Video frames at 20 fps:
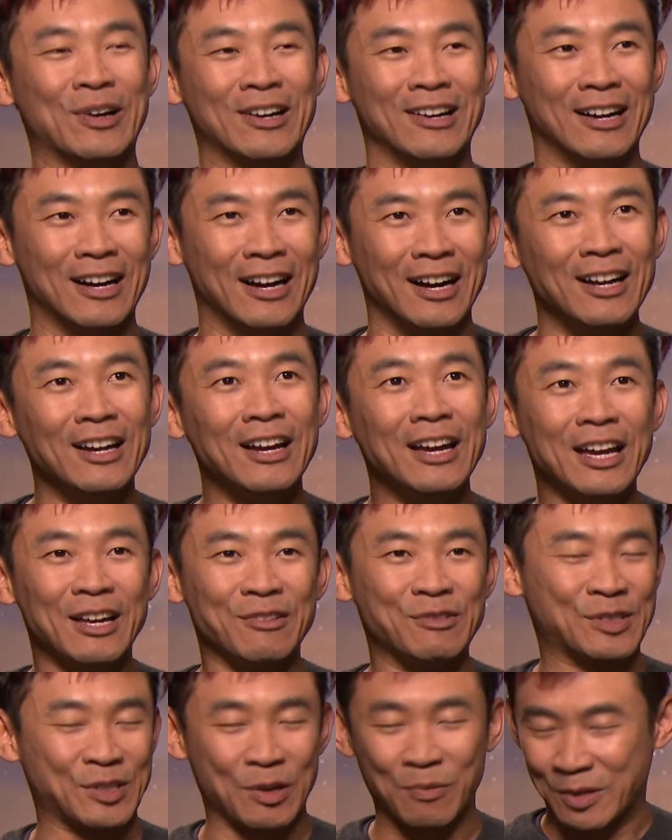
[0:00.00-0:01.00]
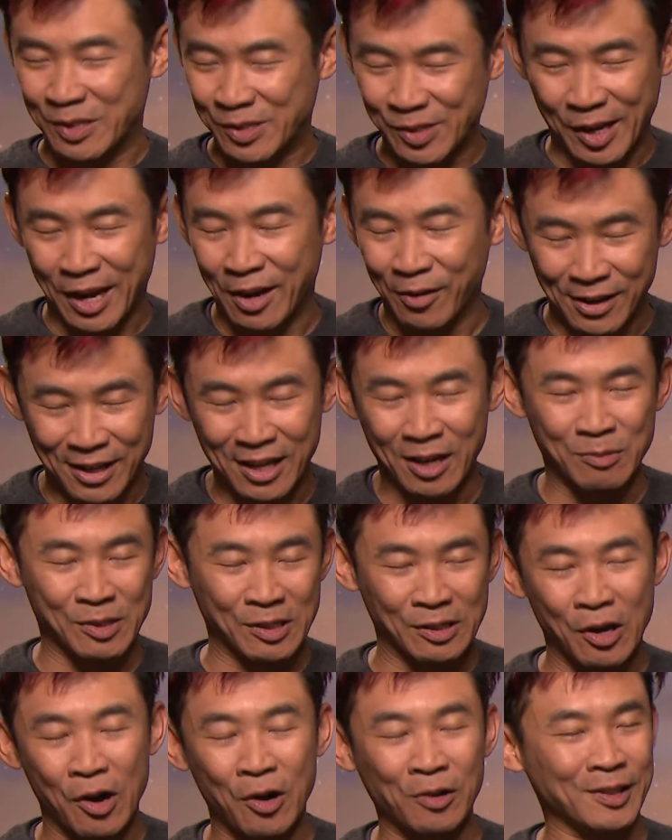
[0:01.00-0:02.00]
uh, if something scary comes
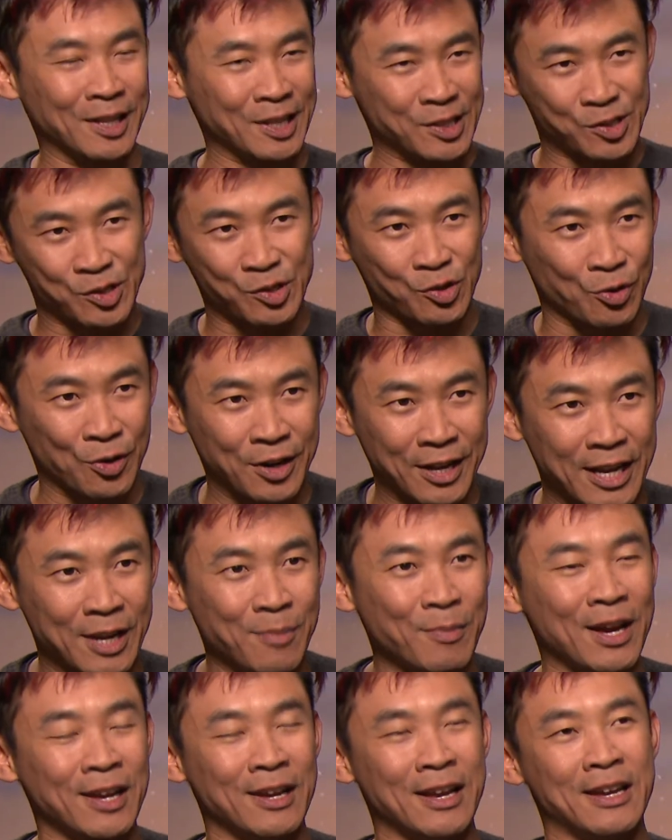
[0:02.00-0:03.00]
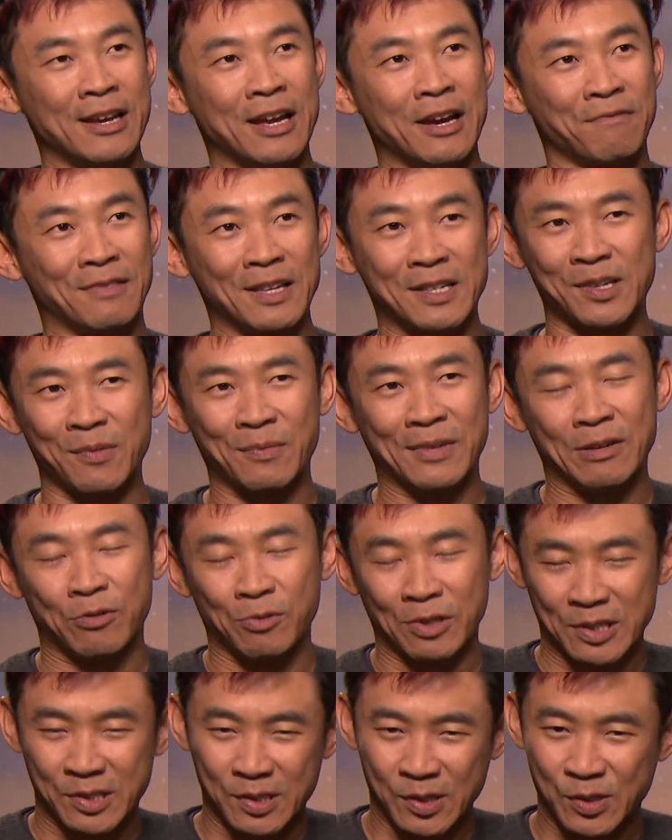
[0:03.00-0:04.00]
along, they scream. And then if there's something that
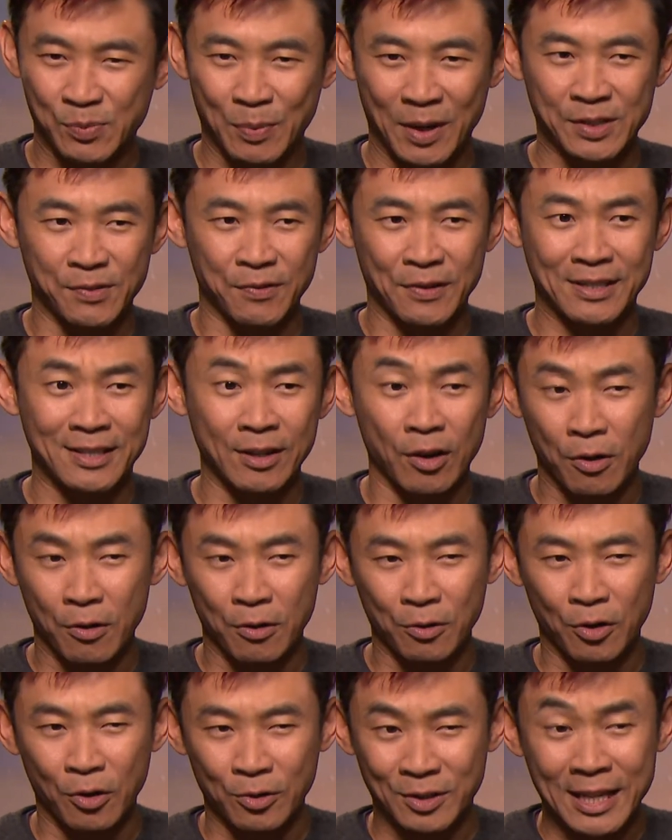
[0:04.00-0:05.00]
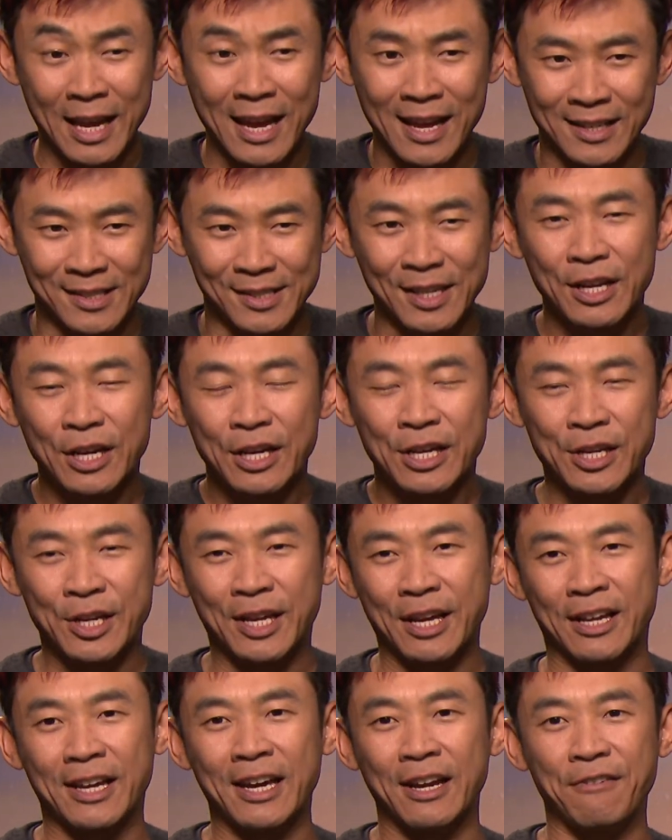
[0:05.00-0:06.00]
really suspenseful or, or, tense, you
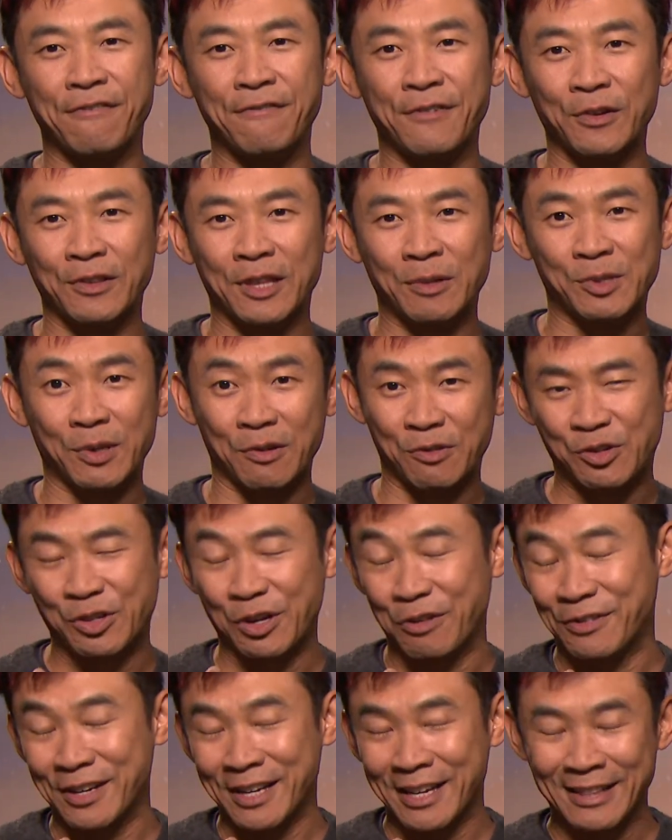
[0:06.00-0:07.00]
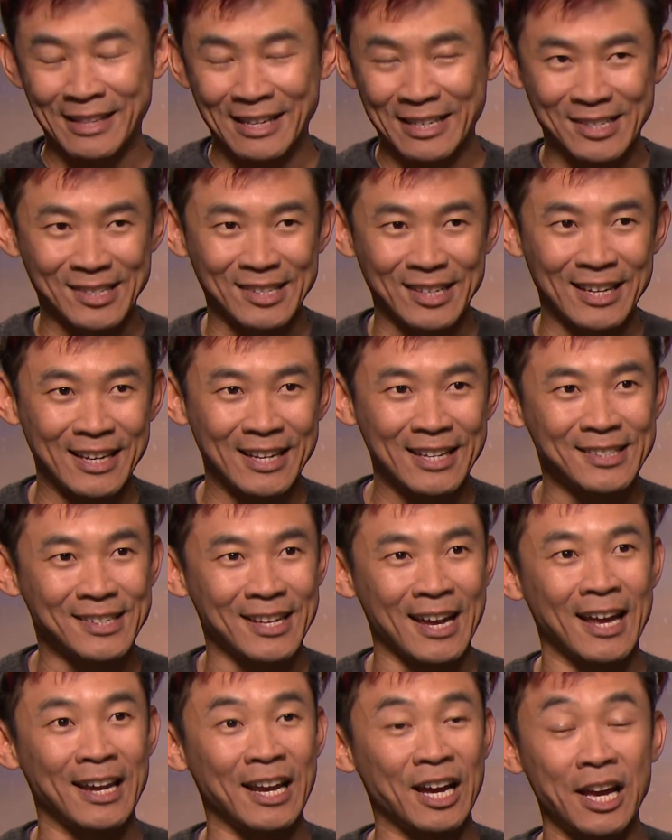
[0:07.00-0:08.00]
can kind of feel them sort of shifting in their seats.
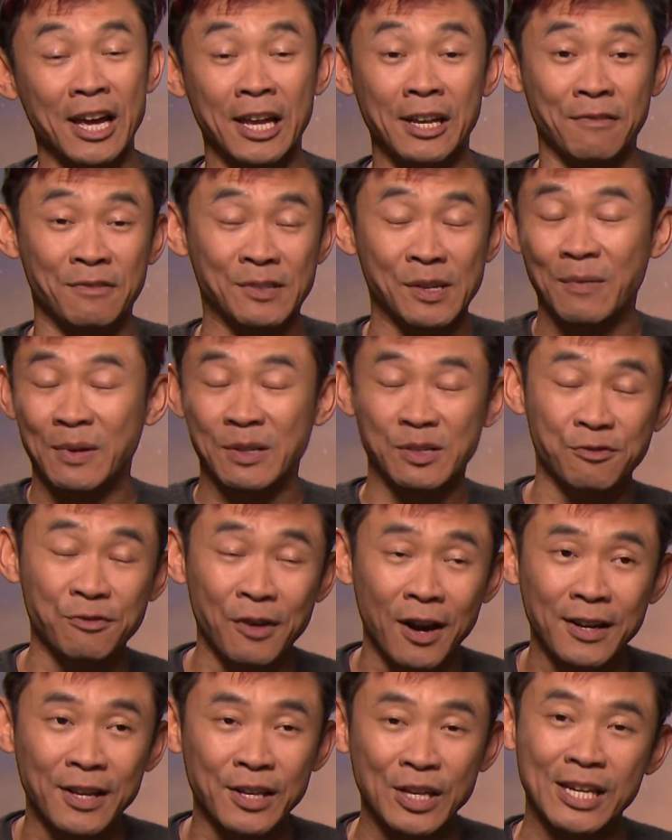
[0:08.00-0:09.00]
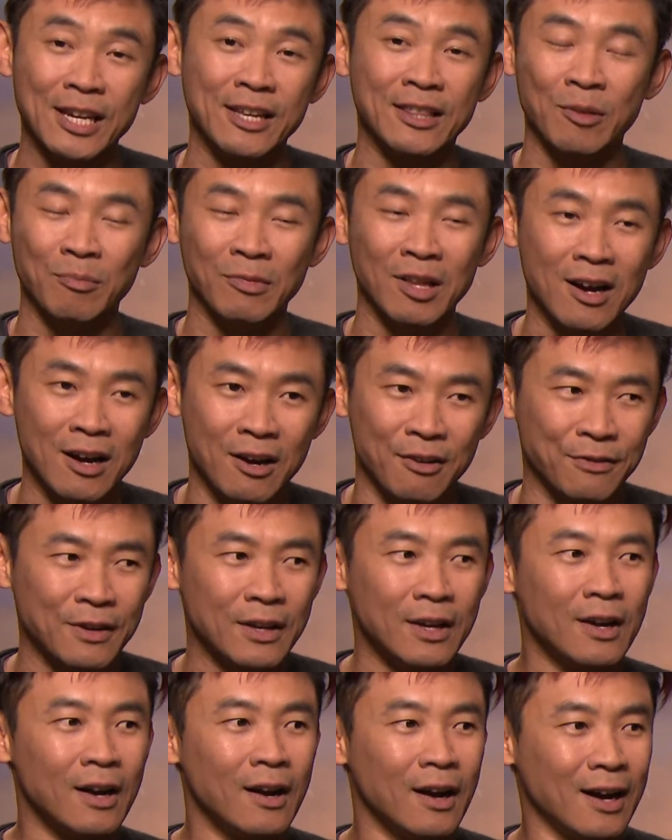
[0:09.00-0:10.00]
And, uh, and if something's funny, you hear them laugh.
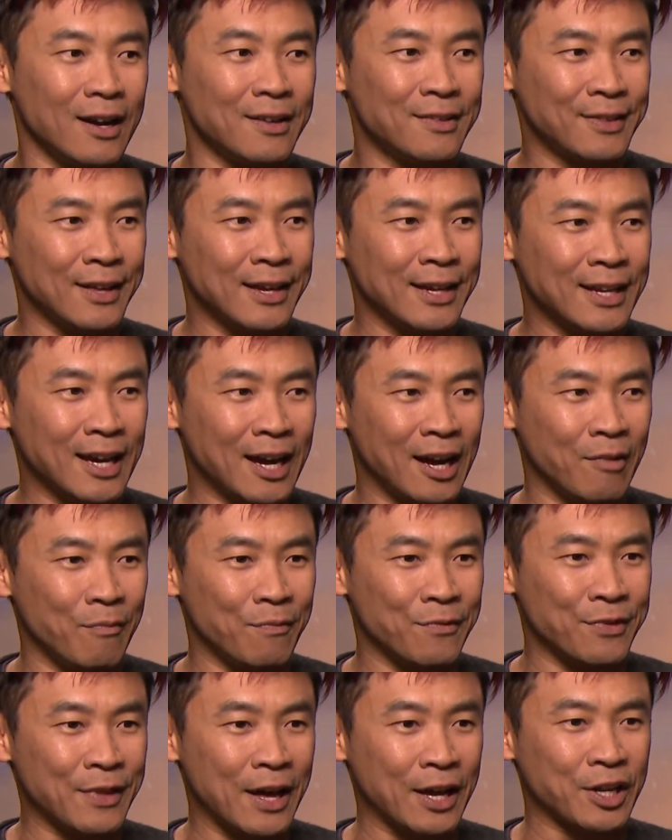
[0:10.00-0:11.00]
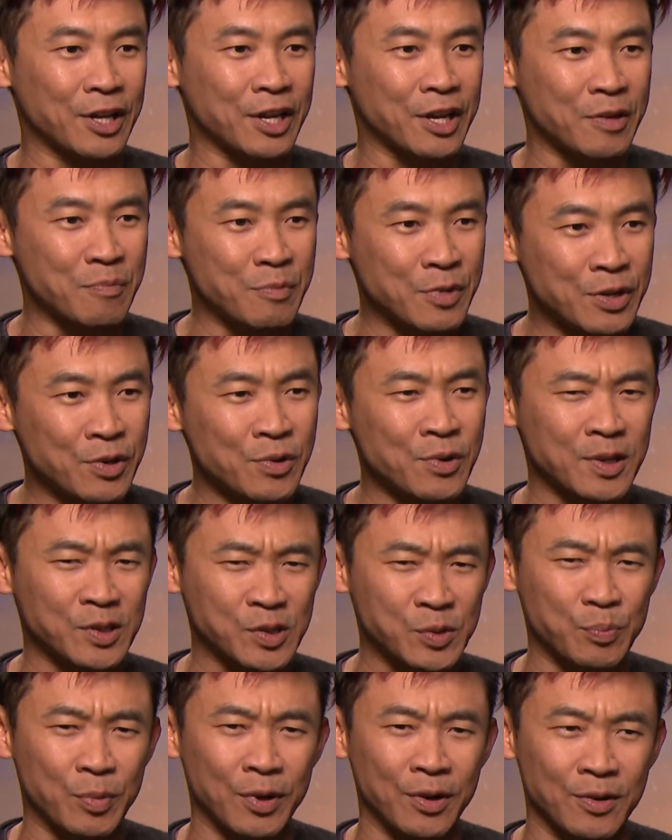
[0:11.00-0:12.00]
I think um, that communal
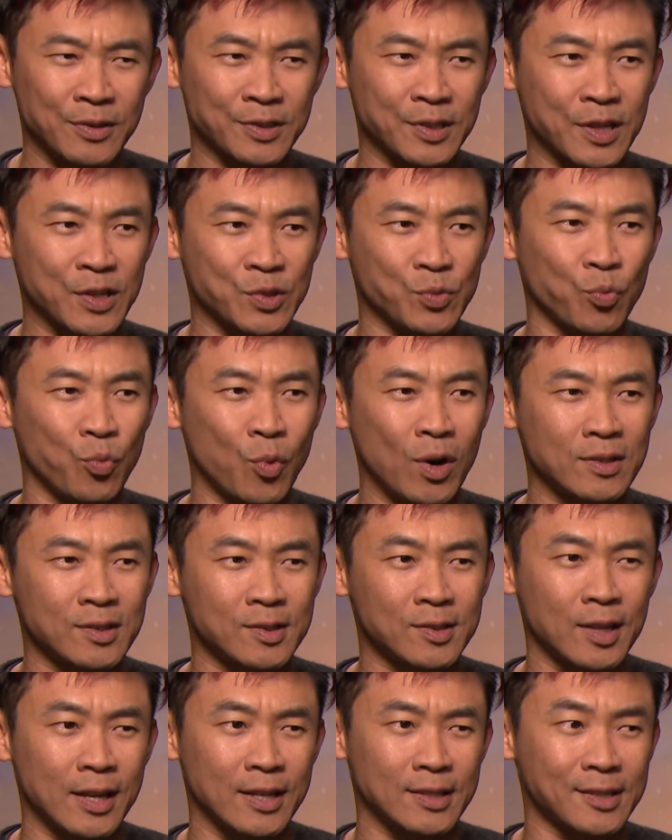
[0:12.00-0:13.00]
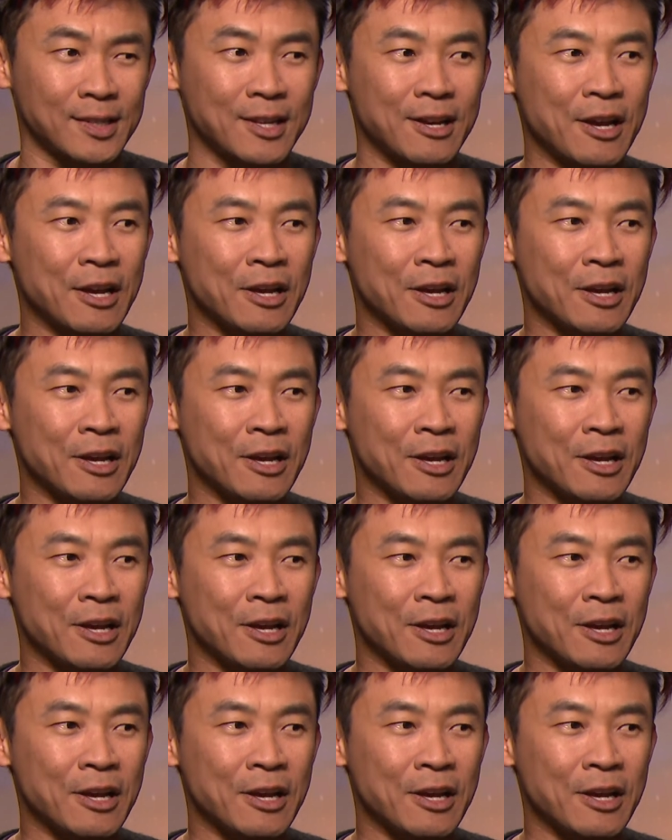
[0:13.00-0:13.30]
experience is what sets